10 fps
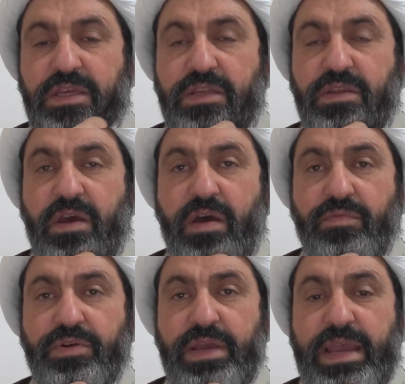in
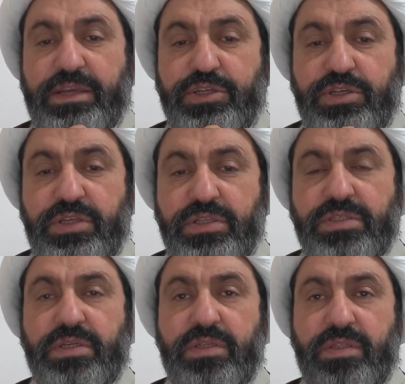our
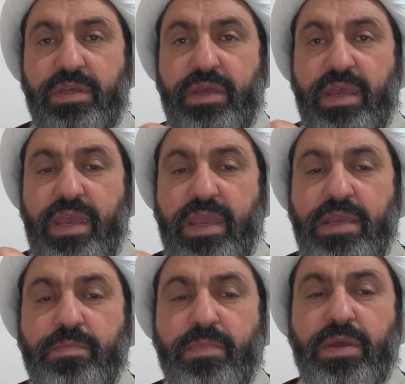actions, the
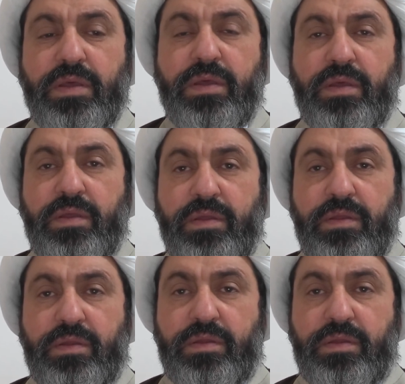aim,